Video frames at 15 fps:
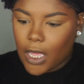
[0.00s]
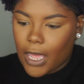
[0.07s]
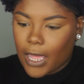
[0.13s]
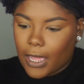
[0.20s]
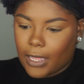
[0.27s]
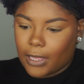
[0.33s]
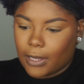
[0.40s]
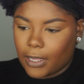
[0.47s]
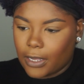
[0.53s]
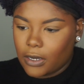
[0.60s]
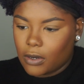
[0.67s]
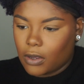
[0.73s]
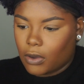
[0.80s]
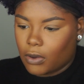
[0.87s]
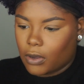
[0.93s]
highlight
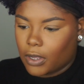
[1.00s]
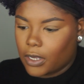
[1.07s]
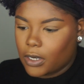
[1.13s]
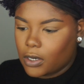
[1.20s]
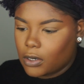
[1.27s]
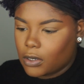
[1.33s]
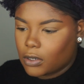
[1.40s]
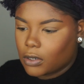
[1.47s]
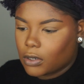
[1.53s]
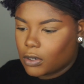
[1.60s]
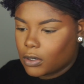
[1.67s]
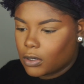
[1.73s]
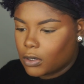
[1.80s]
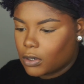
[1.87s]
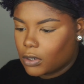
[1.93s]
on.
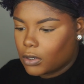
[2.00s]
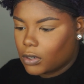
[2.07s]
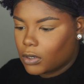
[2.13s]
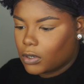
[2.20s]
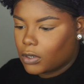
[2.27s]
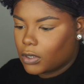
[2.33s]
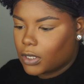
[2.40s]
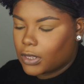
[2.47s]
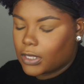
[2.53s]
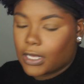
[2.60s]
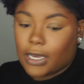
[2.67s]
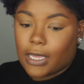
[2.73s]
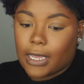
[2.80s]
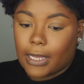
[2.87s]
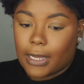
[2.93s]
That
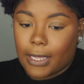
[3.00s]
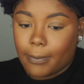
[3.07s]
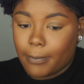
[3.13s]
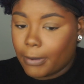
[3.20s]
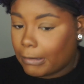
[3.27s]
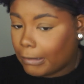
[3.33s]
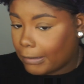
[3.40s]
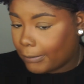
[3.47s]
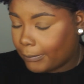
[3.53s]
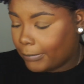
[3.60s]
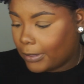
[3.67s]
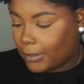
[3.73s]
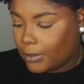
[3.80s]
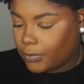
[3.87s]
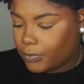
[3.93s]
highlight
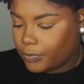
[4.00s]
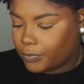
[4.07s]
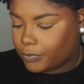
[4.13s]
popping.